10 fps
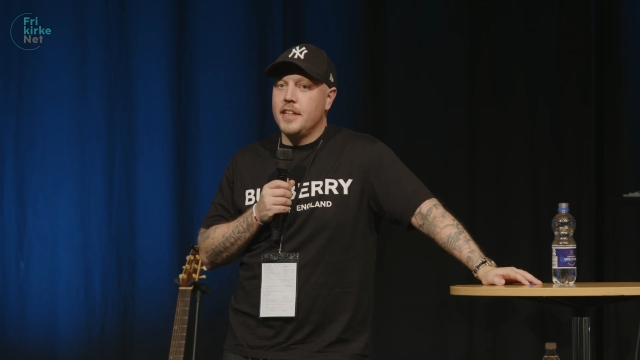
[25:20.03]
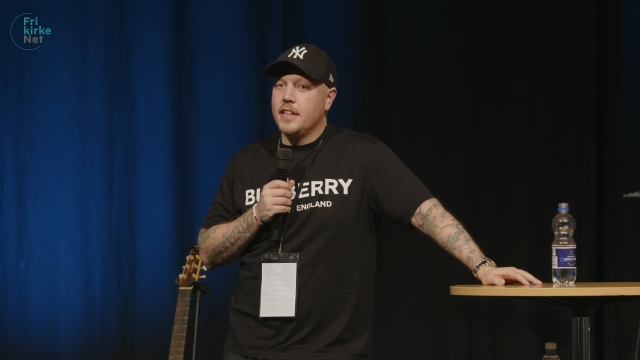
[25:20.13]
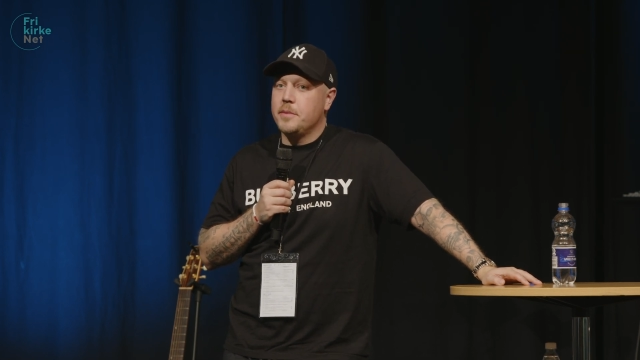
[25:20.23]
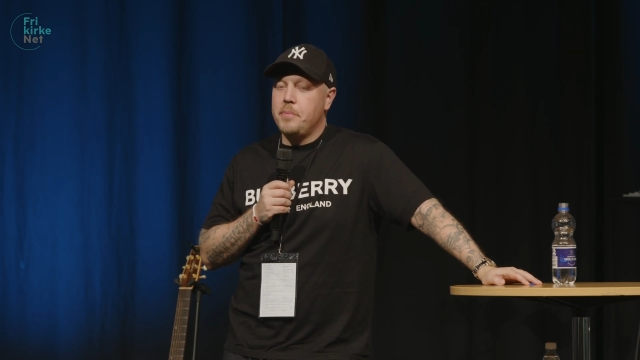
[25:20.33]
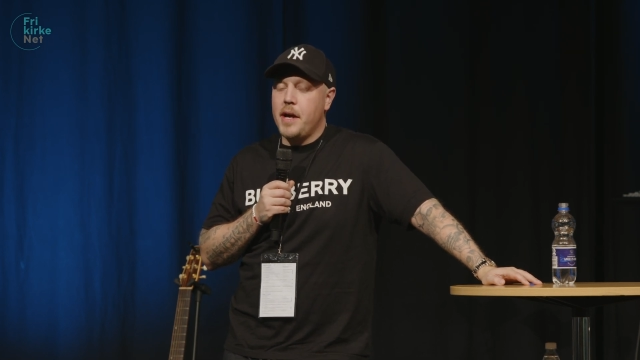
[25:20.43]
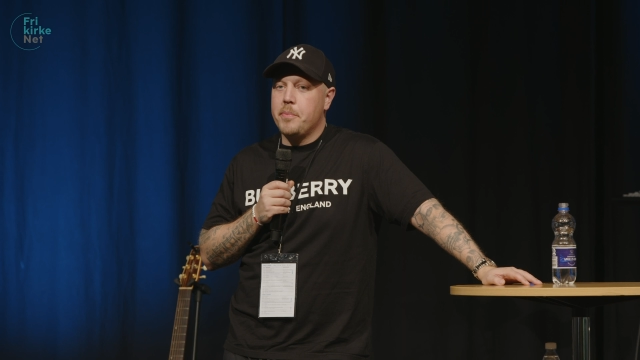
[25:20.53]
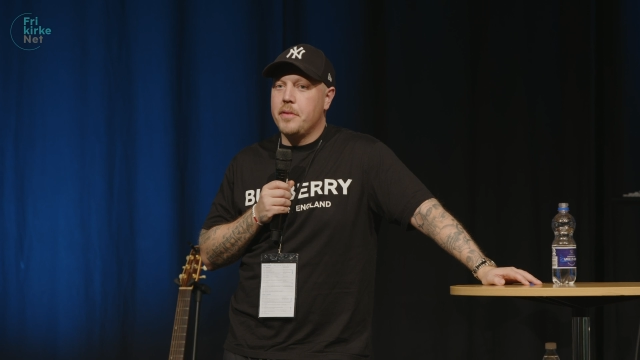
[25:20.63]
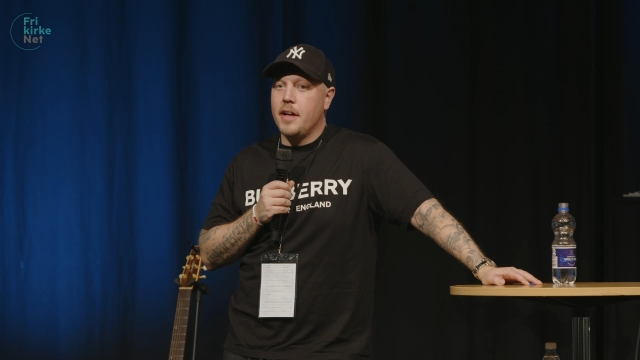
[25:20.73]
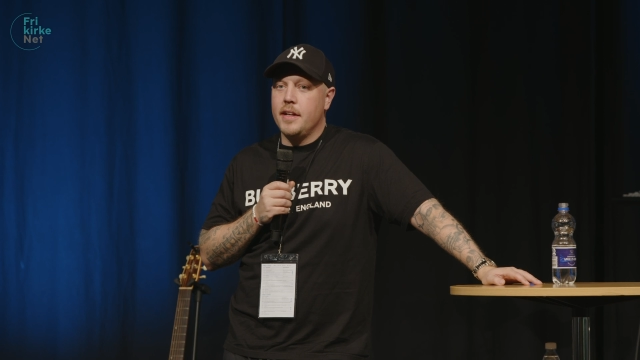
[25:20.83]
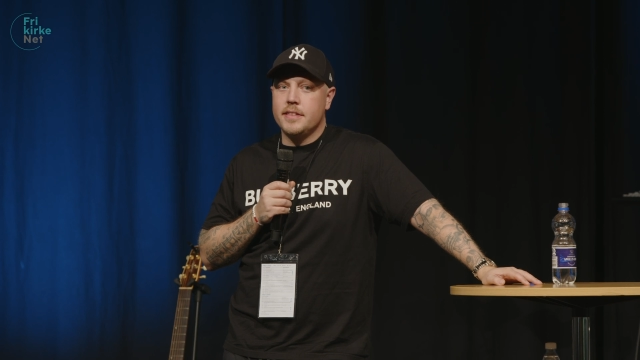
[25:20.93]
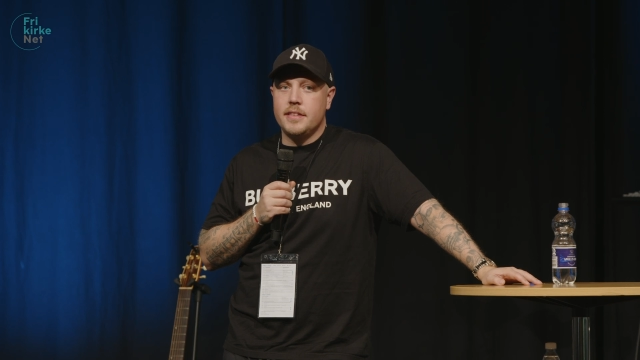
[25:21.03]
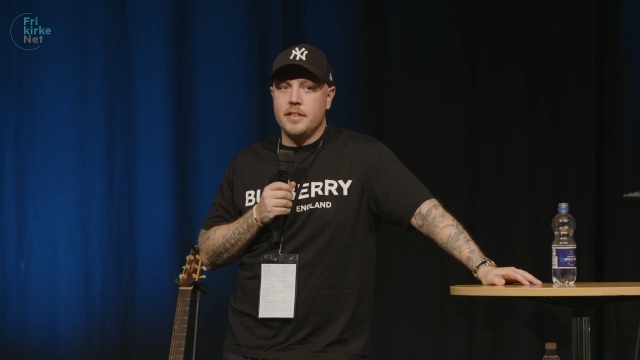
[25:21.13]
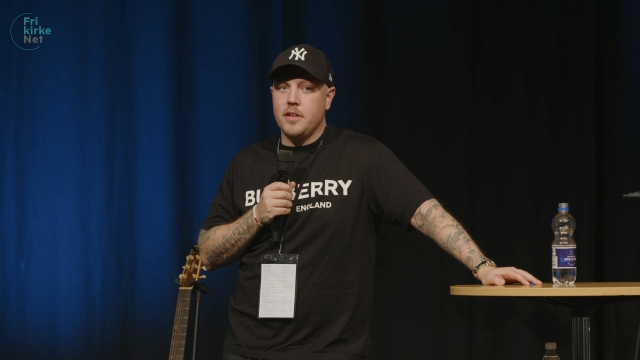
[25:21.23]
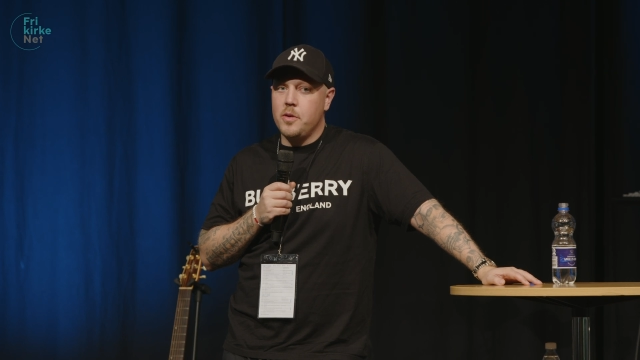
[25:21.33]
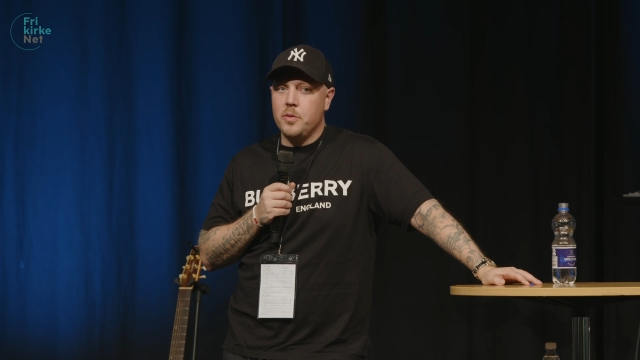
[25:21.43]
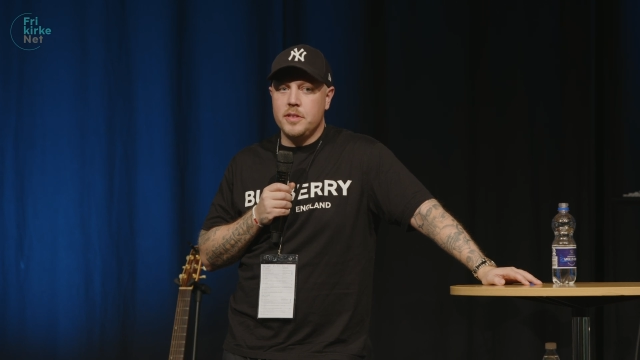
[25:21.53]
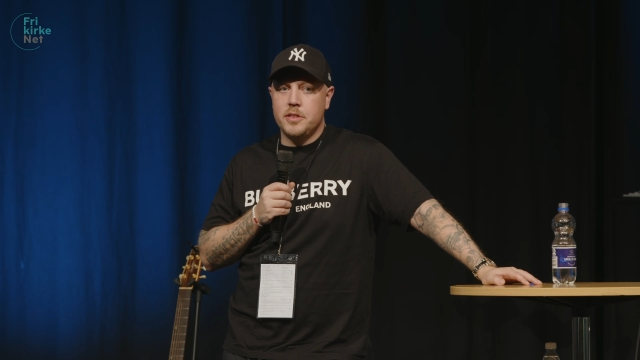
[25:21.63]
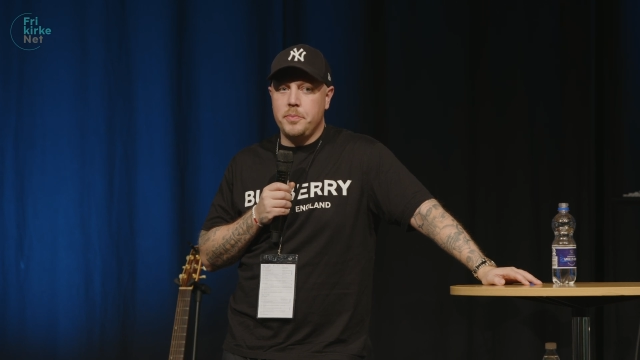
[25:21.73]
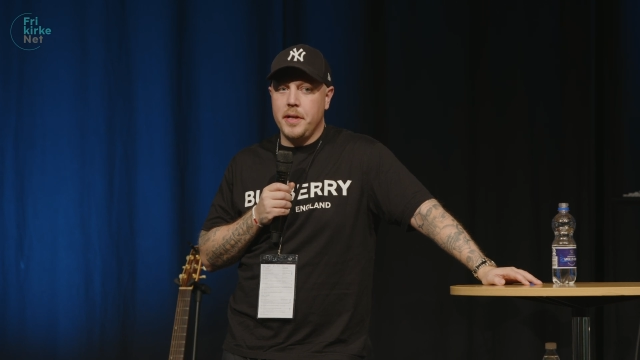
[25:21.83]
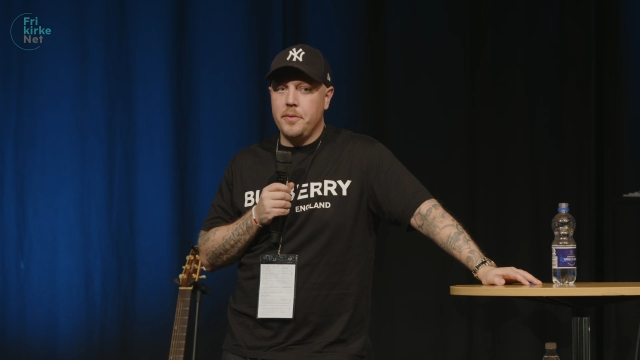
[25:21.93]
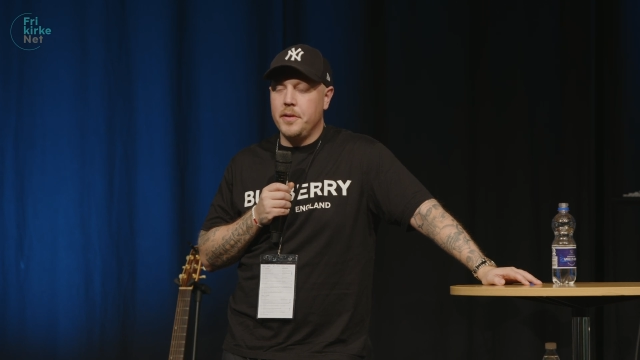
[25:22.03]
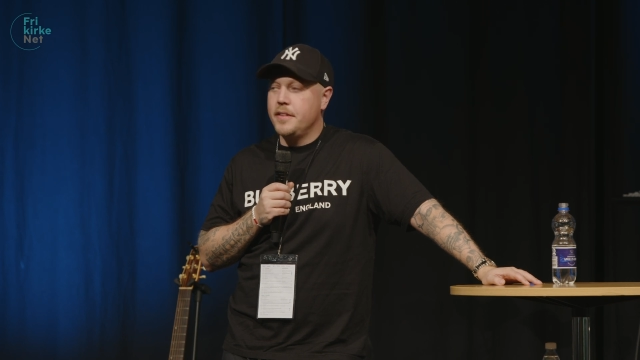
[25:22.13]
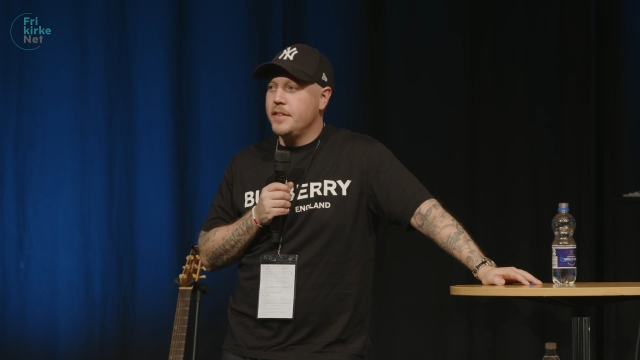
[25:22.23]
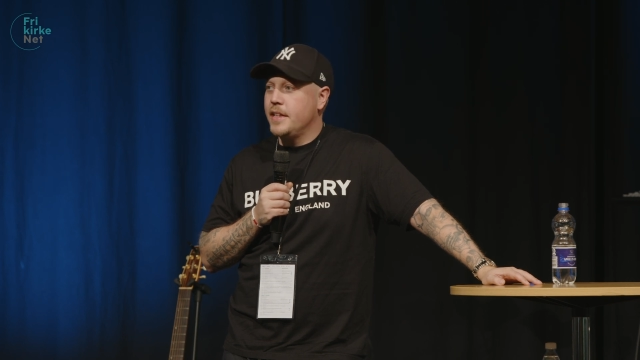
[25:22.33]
I got baptized in the Holy Spirit,